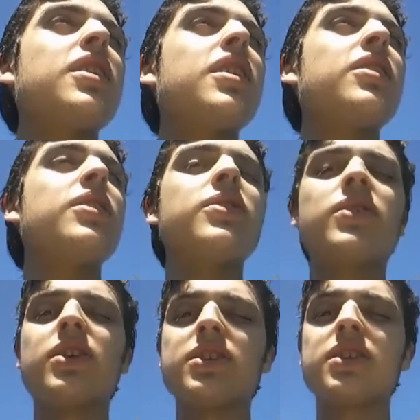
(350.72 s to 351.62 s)
I don't know
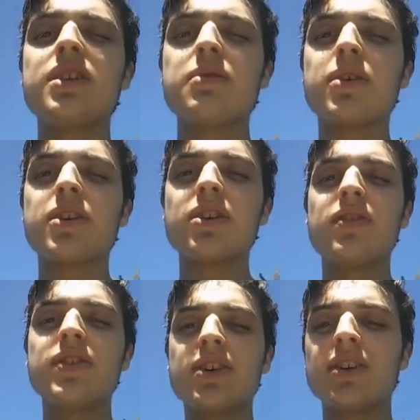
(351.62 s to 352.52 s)
what else to say about Kill
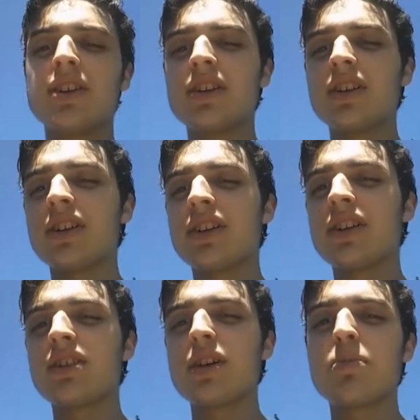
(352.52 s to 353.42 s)
Bill.
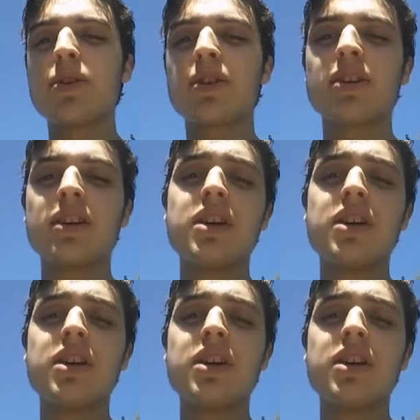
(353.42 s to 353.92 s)
It's epic.